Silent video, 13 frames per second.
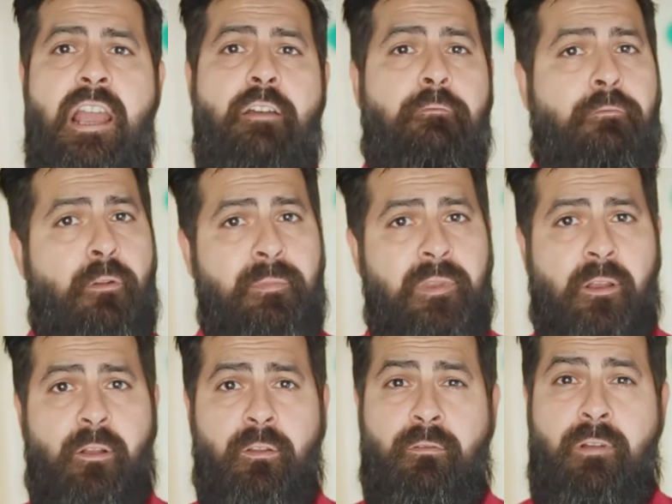from the
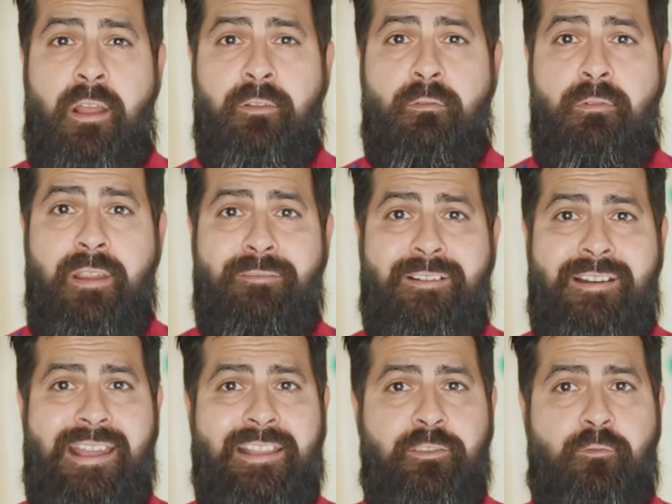Colorado River
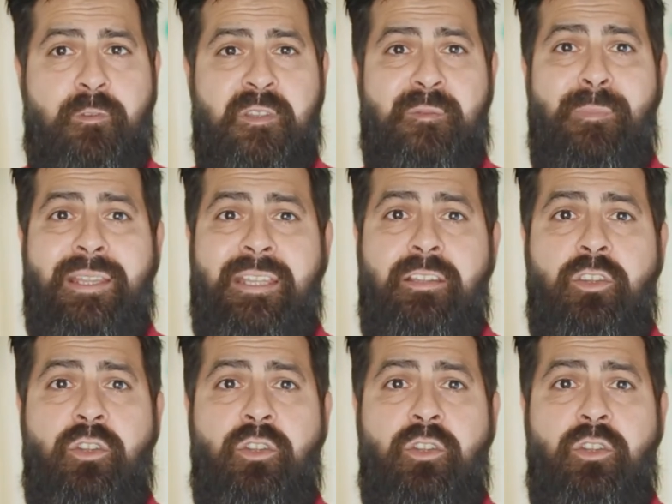and transmitted